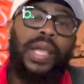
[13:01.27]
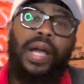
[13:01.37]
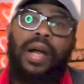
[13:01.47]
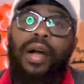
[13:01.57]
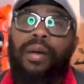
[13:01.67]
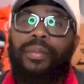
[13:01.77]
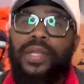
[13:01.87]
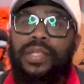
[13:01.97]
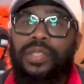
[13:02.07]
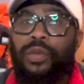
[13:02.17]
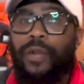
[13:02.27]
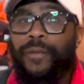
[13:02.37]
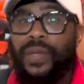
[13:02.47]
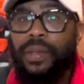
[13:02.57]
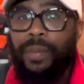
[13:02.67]
Let us know your
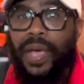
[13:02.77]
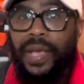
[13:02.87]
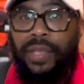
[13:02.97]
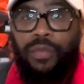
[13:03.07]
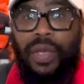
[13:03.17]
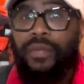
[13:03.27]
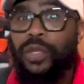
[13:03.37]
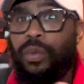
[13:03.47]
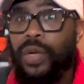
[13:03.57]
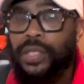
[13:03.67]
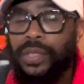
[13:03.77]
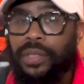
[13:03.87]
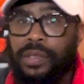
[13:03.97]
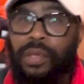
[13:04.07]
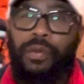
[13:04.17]
feedback if you have any
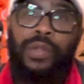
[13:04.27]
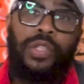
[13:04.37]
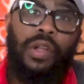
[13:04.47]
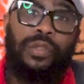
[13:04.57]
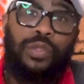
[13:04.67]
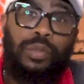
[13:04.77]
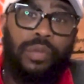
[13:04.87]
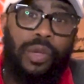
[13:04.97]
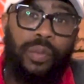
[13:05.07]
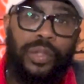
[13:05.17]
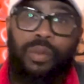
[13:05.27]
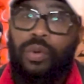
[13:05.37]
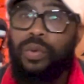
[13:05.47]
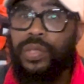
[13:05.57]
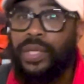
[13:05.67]
questions. So y'all do know we do
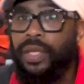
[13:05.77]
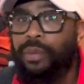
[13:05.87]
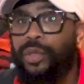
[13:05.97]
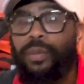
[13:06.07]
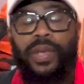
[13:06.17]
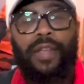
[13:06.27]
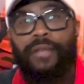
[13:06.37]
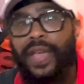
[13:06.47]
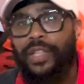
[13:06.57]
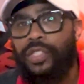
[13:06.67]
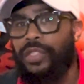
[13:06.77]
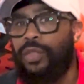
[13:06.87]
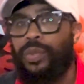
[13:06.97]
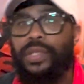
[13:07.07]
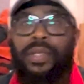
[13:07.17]
wholesaling, we do
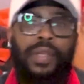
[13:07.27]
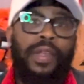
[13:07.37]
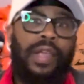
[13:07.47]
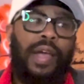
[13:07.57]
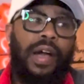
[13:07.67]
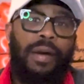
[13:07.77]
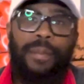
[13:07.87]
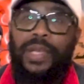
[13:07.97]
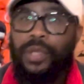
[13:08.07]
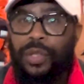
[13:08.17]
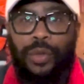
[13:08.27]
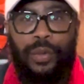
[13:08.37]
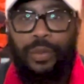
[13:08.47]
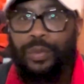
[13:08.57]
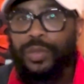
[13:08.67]
manufacturers, we make
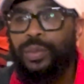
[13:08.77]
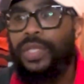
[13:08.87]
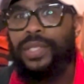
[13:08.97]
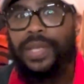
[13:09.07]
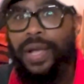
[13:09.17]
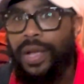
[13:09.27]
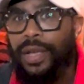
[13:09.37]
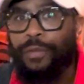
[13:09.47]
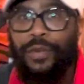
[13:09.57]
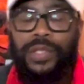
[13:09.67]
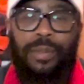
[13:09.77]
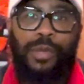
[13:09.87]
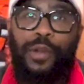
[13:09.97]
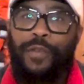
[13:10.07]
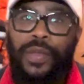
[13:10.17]
clothes, we design for some of
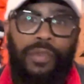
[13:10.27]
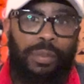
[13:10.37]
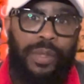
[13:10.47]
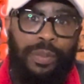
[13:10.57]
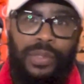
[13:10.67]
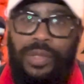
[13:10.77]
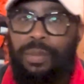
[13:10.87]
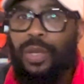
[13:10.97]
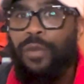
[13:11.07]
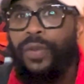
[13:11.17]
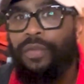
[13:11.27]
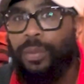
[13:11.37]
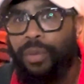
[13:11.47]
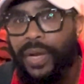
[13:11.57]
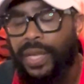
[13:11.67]
your favorite people, some of your
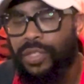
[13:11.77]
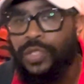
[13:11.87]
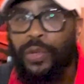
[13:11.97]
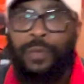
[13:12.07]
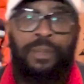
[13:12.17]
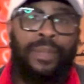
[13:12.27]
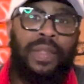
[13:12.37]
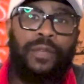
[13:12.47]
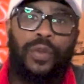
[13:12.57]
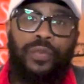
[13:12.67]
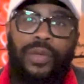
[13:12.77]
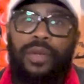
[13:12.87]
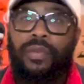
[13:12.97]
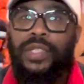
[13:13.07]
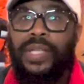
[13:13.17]
favorite brands. So feel free to
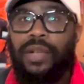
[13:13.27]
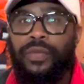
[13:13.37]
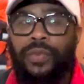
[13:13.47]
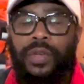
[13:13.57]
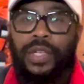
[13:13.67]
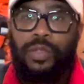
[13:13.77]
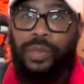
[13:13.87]
reach out for us.